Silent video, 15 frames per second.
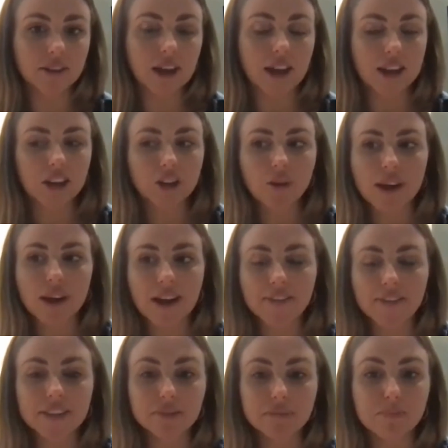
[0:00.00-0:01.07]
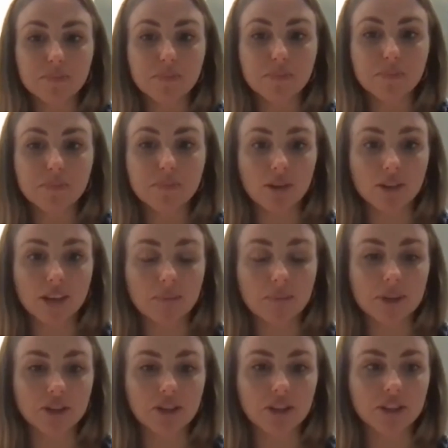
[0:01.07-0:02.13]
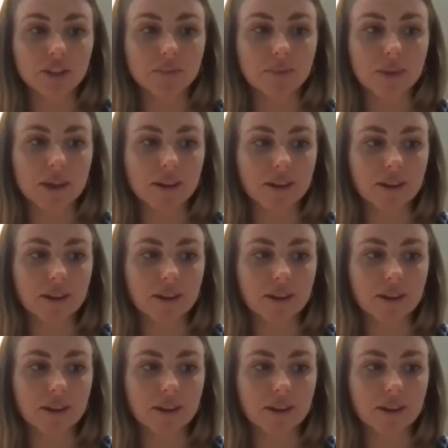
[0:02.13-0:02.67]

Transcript: I knew I had these big, huge ambitions, but